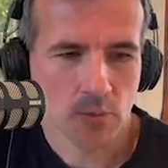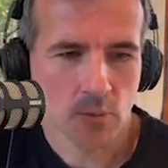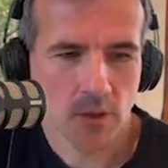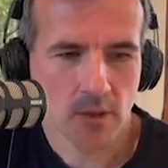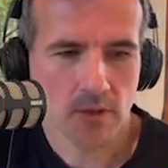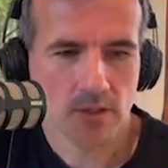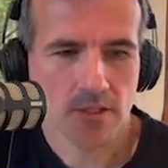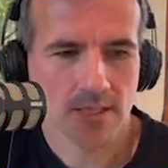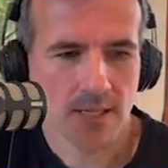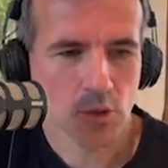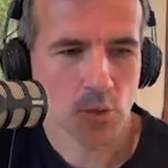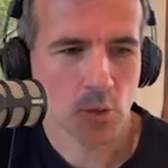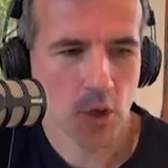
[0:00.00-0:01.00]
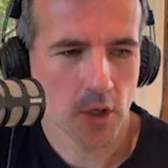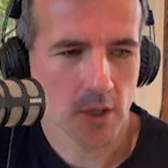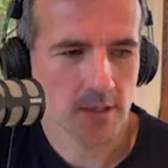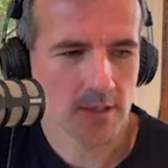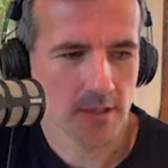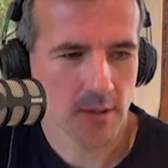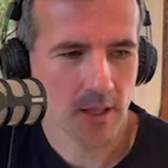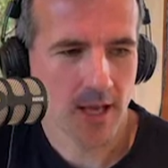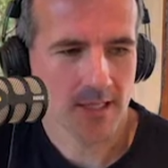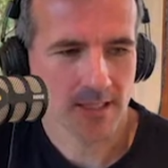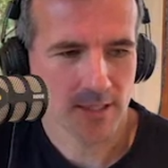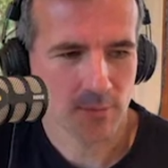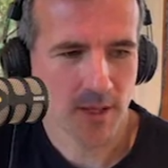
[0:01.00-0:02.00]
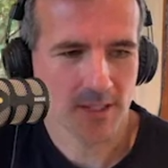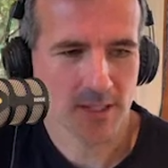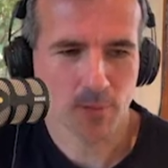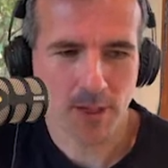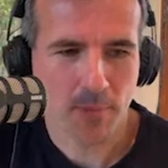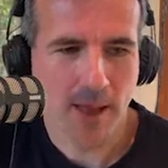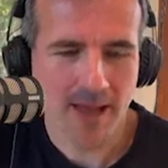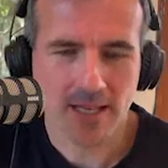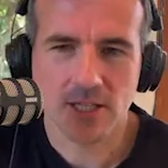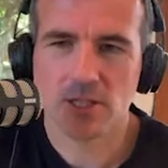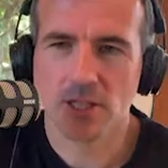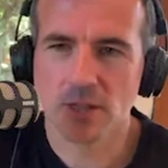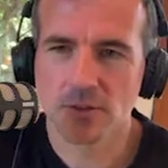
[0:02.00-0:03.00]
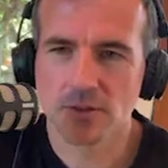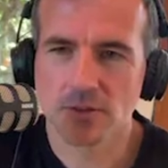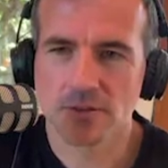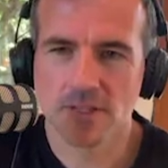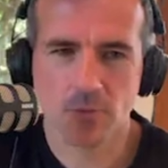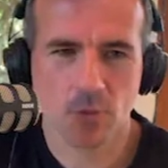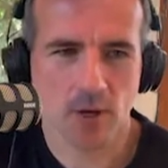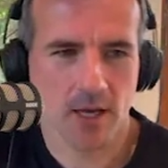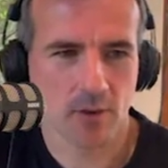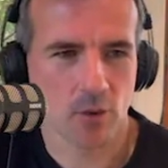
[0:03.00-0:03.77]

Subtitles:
one of those essential workers in the last 6 months has been packing shelves somewhere,